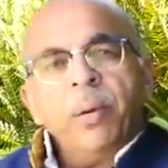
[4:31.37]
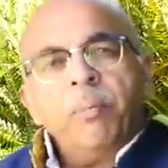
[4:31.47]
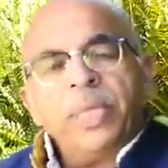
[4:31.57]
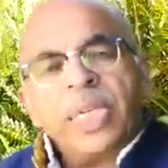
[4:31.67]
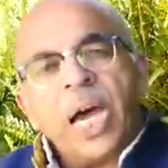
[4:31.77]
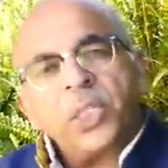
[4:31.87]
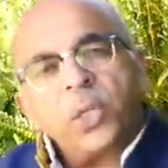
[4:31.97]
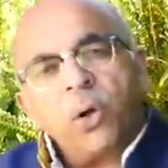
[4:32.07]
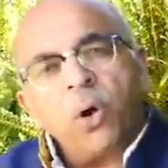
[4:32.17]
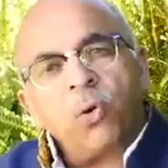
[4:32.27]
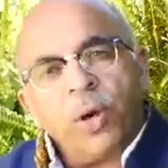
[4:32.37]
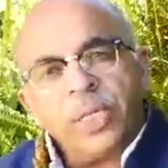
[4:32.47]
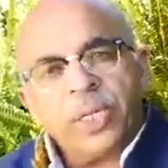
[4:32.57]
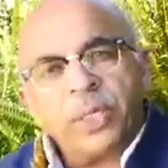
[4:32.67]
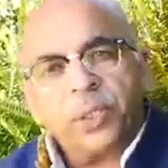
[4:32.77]
massage
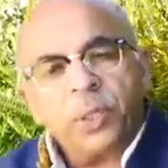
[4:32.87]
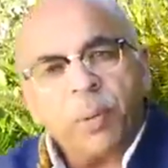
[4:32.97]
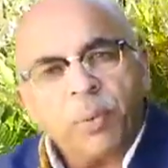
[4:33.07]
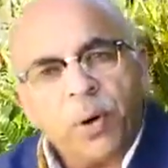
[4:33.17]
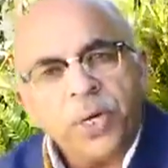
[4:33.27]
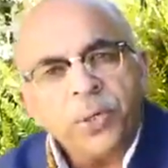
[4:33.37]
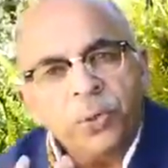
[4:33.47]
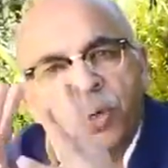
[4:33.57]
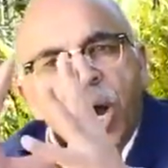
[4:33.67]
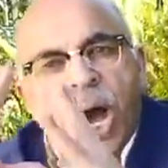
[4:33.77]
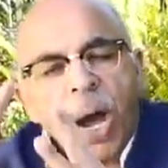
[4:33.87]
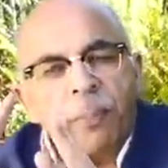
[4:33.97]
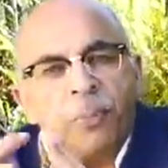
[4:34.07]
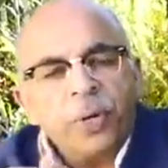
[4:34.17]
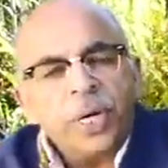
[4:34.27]
clockwise, rest of the body do
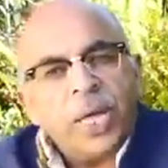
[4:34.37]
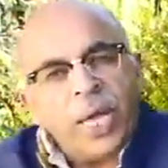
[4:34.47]
upward.